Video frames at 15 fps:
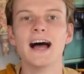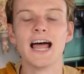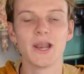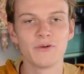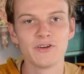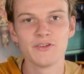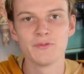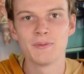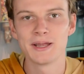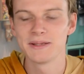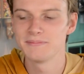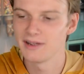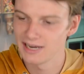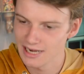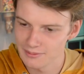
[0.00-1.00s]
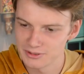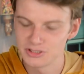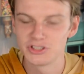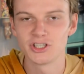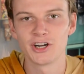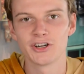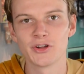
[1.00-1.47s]
Hello everybody, my name is
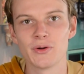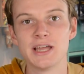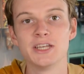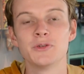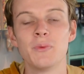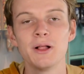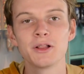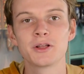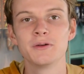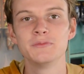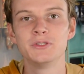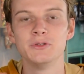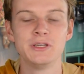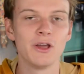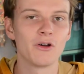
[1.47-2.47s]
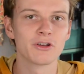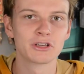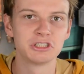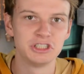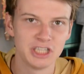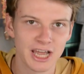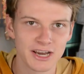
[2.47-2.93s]
Tjardo and welcome to the
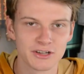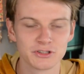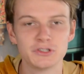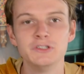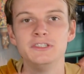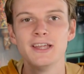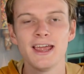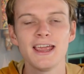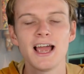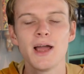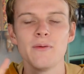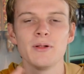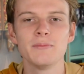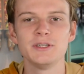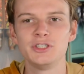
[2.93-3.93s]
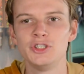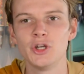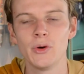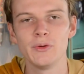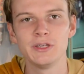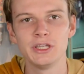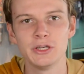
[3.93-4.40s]
Olleke channel. Today I will be
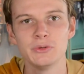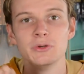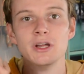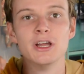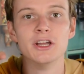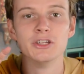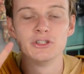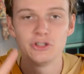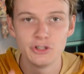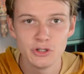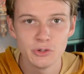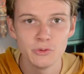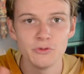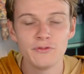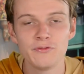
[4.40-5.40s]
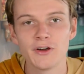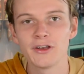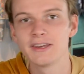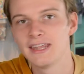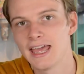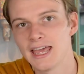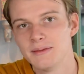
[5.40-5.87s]
showing you two
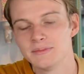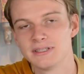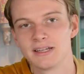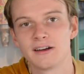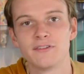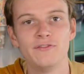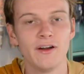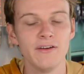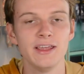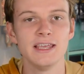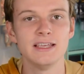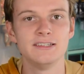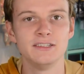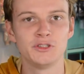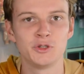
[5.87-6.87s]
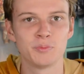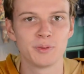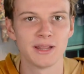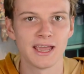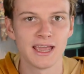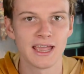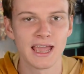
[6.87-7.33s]
fun games that are very easy to
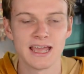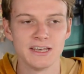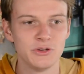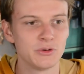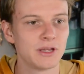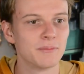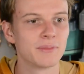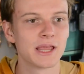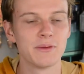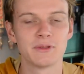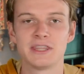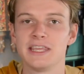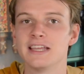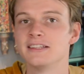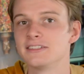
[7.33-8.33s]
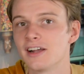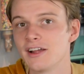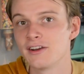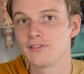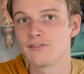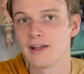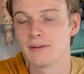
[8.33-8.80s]
play and you can play with the
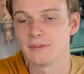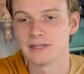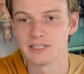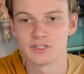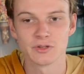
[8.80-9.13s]
entire family.